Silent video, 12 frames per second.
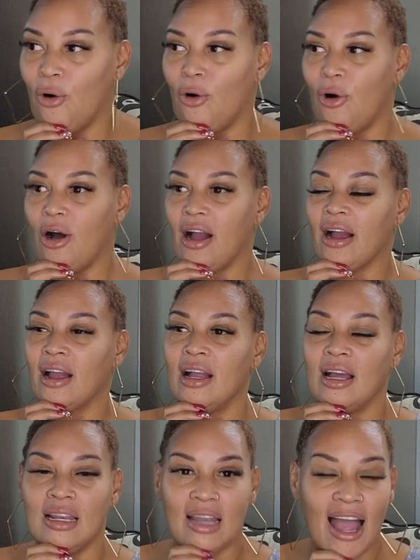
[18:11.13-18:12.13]
Or,
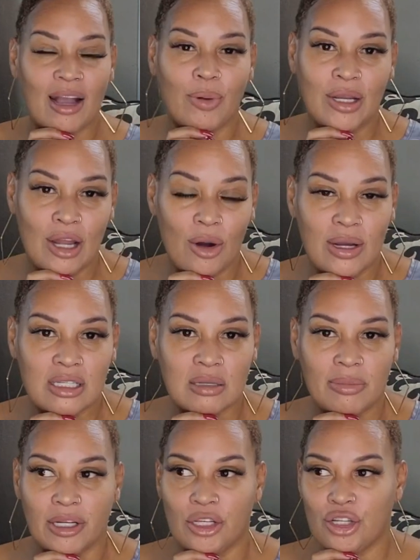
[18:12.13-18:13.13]
like we know it
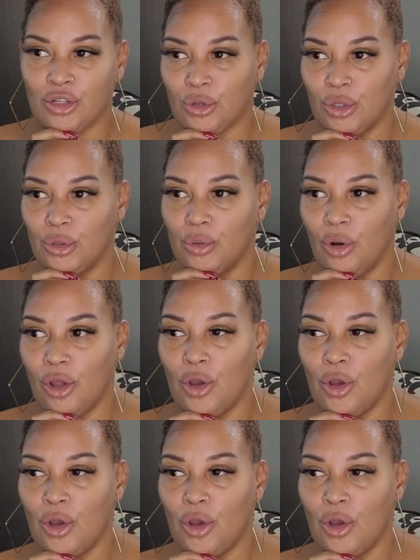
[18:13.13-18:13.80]
to be true,